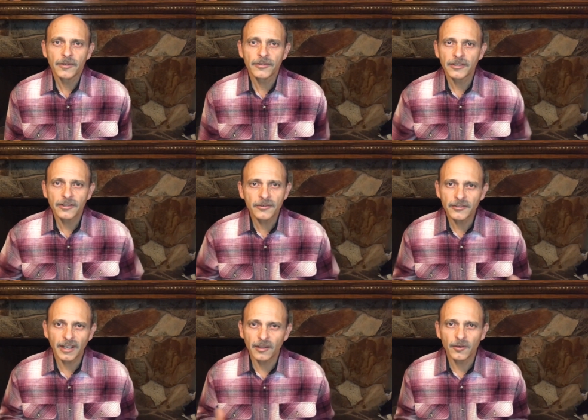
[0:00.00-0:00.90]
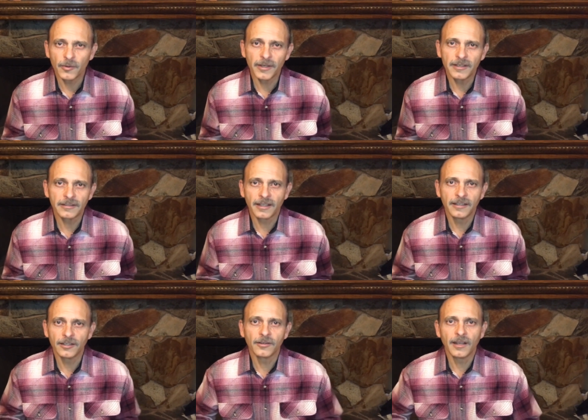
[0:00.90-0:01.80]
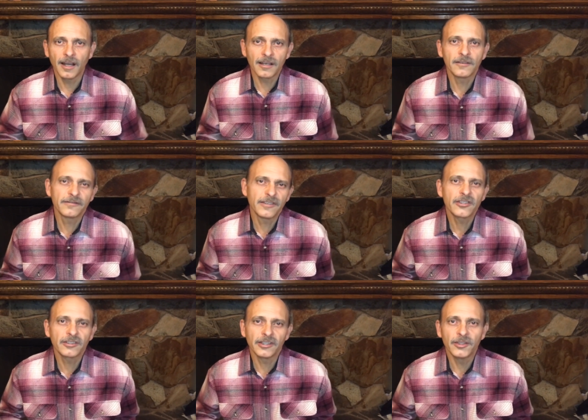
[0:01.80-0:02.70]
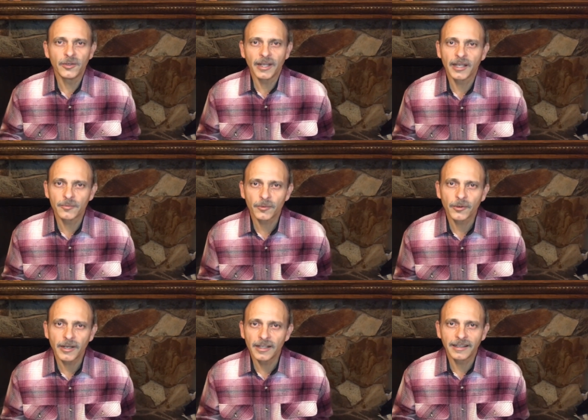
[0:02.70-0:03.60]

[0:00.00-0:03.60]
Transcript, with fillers: there's there's other ways, you know, unofficially you can pray.